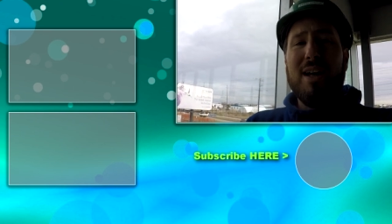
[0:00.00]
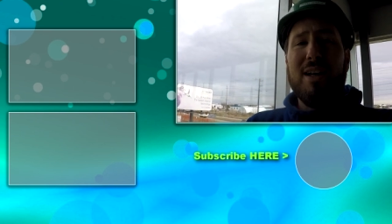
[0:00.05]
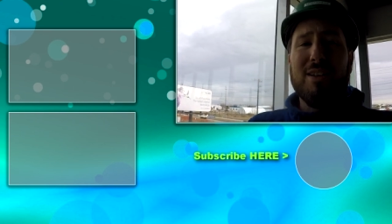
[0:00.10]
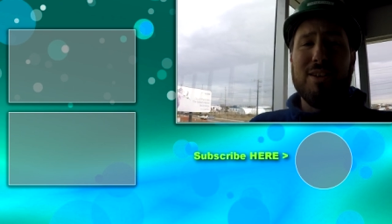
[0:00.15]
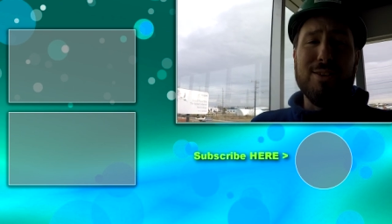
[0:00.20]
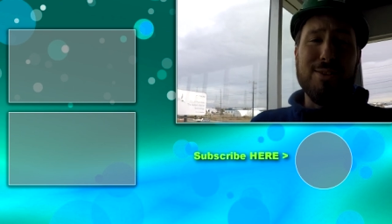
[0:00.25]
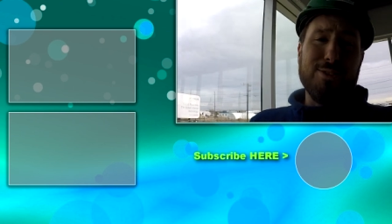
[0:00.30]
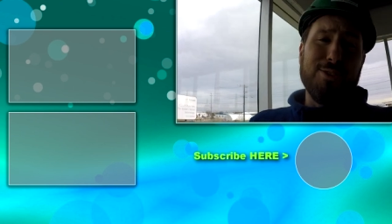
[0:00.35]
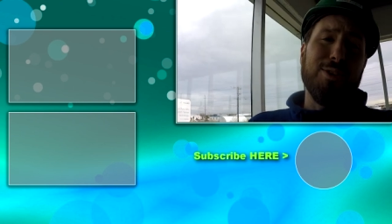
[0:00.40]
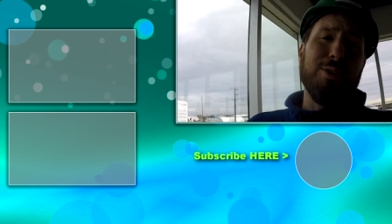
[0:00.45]

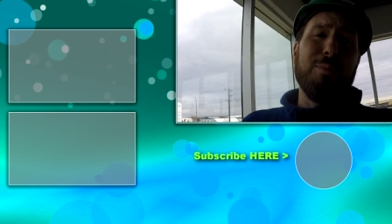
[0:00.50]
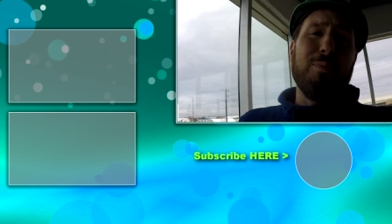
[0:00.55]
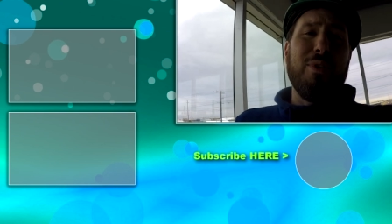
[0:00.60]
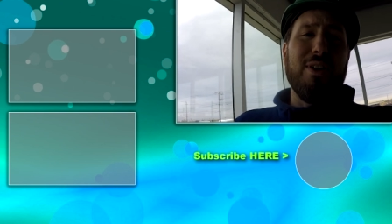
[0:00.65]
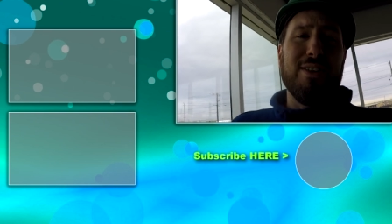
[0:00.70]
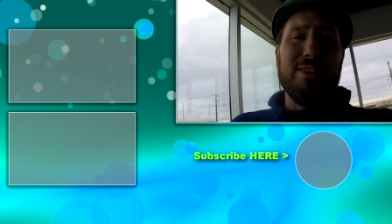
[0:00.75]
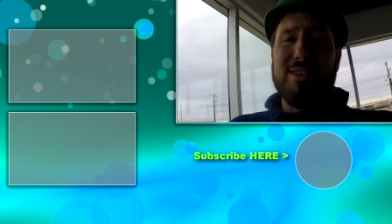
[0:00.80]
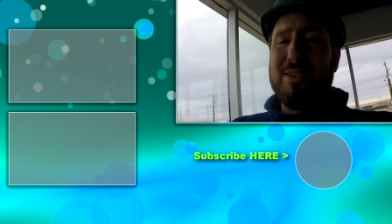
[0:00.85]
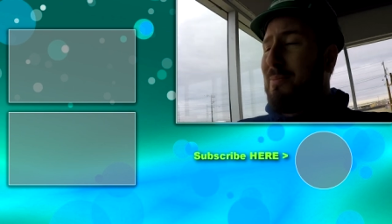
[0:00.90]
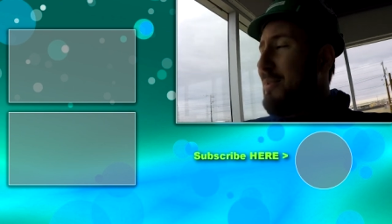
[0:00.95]
YouTube
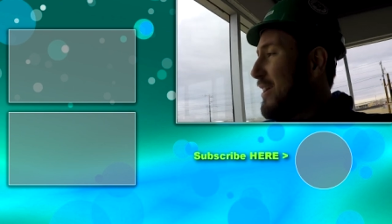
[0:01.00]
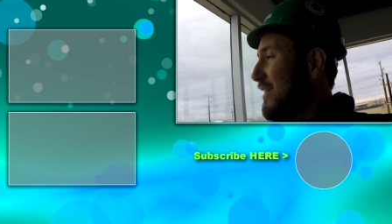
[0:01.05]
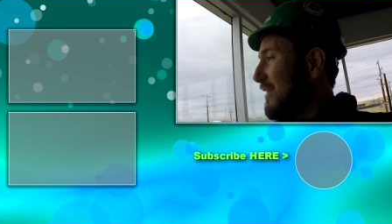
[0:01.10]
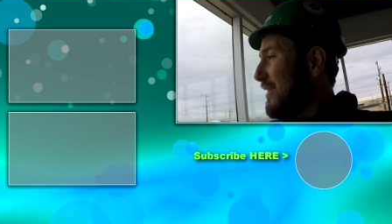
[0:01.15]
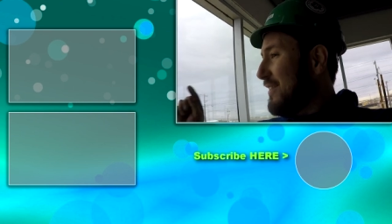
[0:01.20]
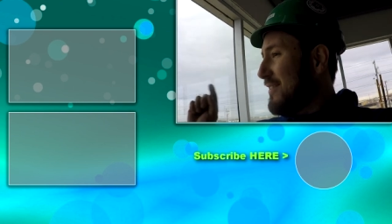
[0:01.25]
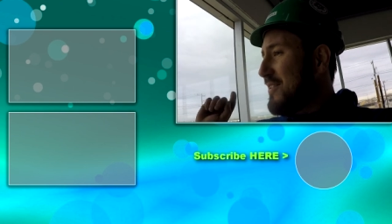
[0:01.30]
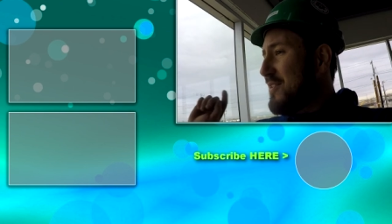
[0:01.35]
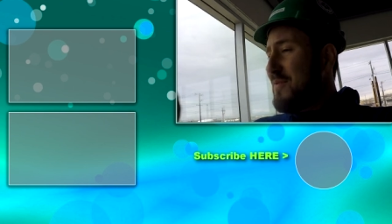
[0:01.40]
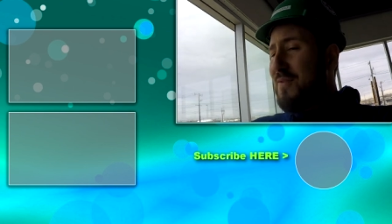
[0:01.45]
thinks you might
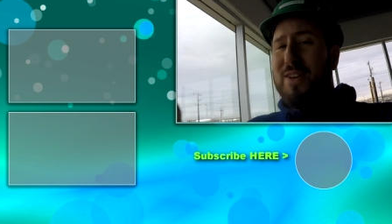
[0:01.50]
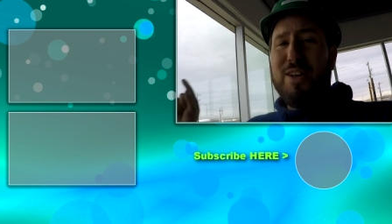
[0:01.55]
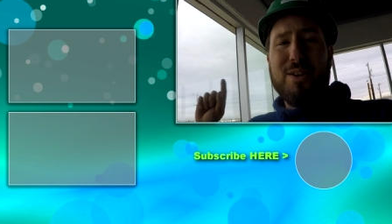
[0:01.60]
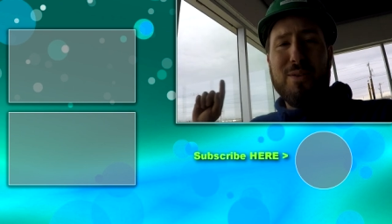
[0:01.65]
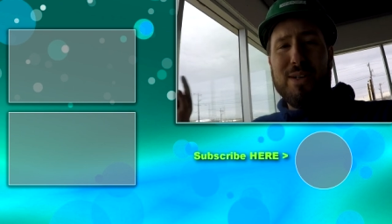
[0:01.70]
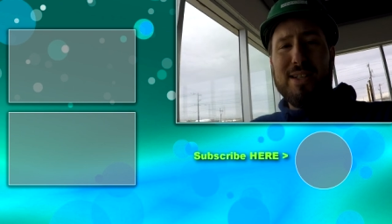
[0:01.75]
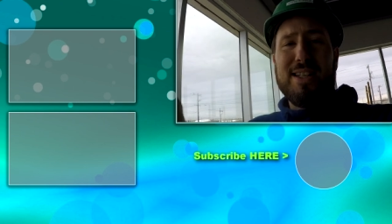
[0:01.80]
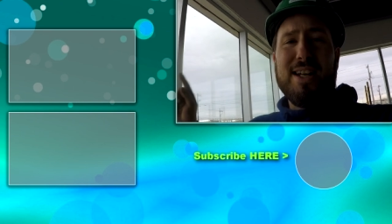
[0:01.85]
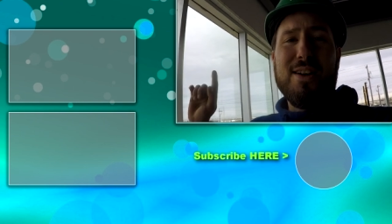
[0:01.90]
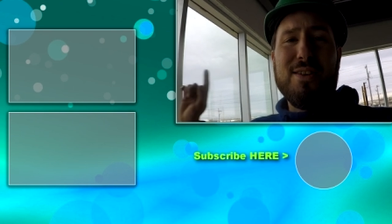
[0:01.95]
like this video
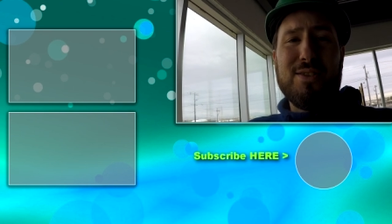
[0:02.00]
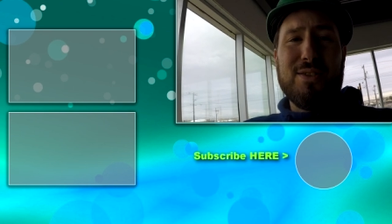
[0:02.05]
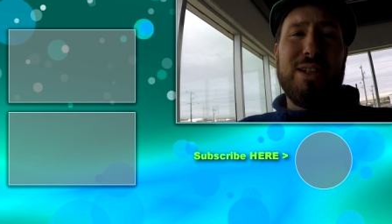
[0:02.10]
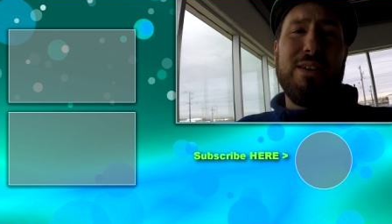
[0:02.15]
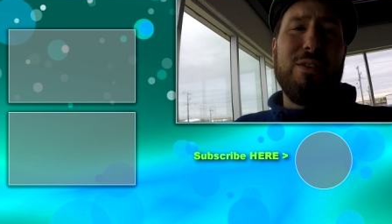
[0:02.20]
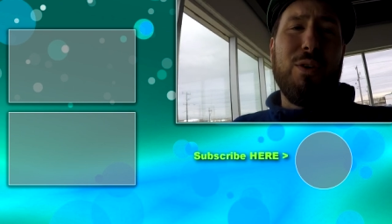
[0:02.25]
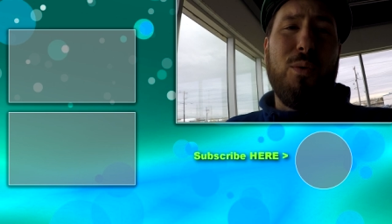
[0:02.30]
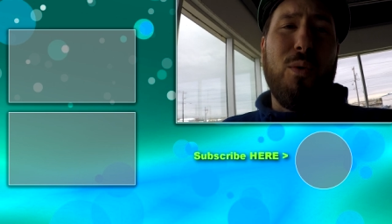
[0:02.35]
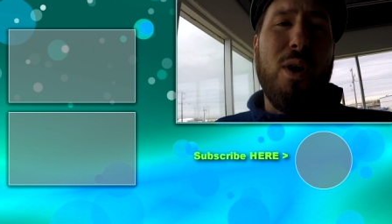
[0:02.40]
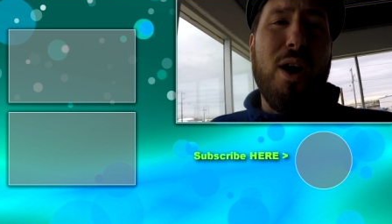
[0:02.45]
right there, so
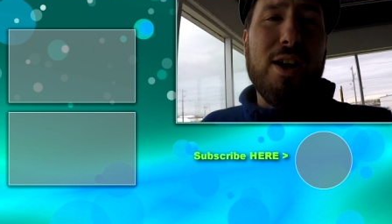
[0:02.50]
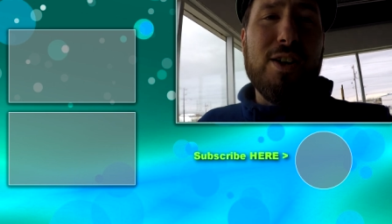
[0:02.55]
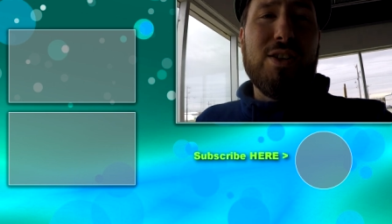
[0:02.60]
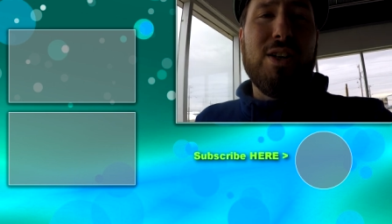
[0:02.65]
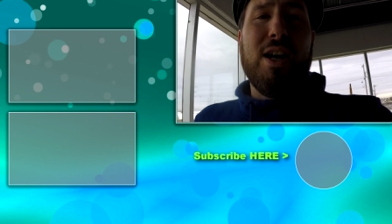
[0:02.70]
give it a watch.